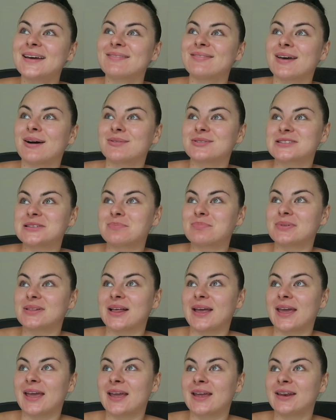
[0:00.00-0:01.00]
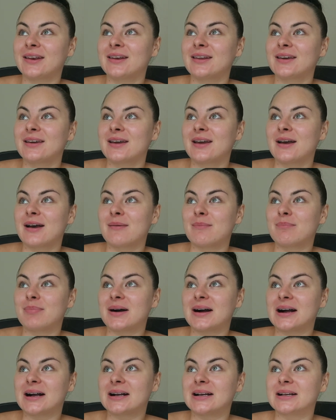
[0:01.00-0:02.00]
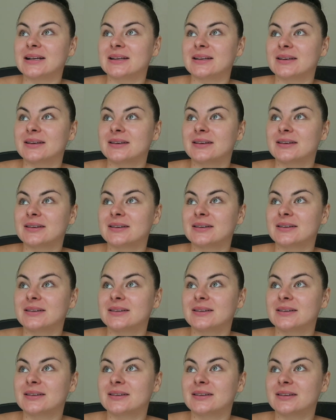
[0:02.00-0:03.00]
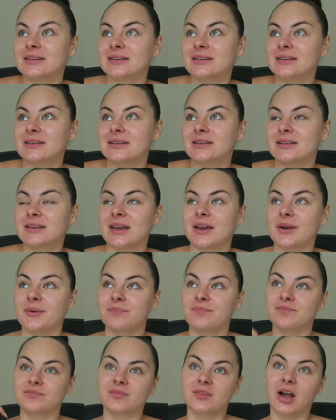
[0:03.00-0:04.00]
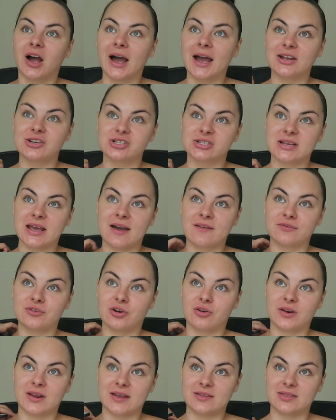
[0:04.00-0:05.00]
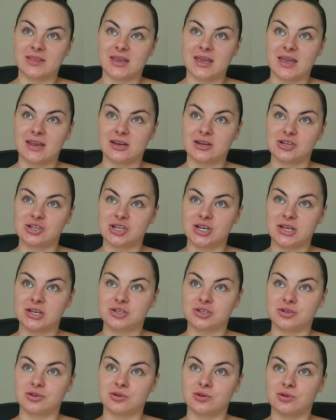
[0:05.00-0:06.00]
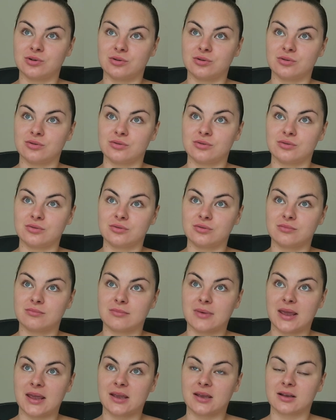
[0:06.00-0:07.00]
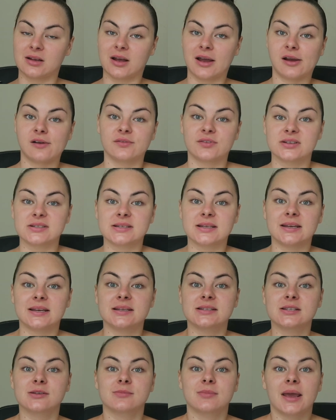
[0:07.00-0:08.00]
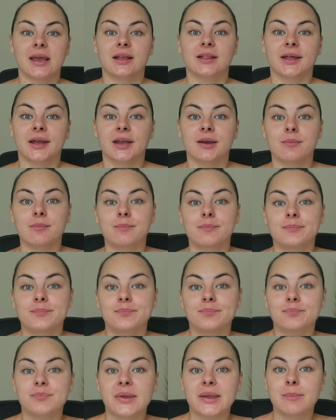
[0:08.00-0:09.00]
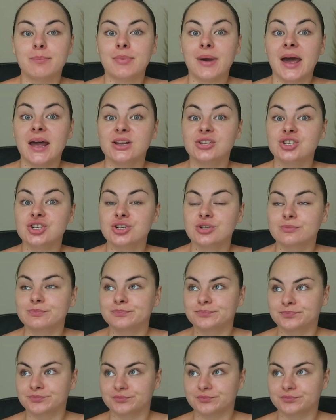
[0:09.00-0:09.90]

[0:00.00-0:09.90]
That was the plan, but yeah, I just have not had the energy to make. I obviously need to make like a big batch